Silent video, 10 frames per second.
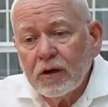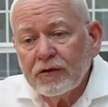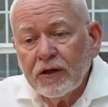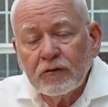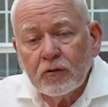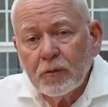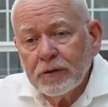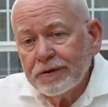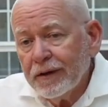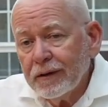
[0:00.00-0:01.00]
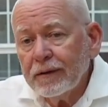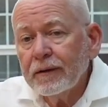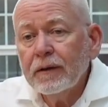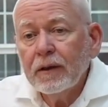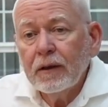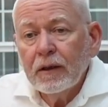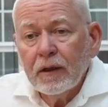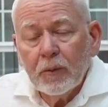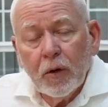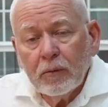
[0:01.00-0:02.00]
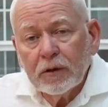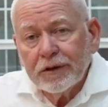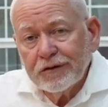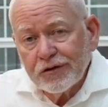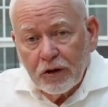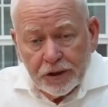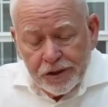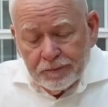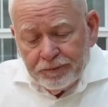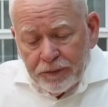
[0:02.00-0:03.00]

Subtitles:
State Superintendent of Public Instruction.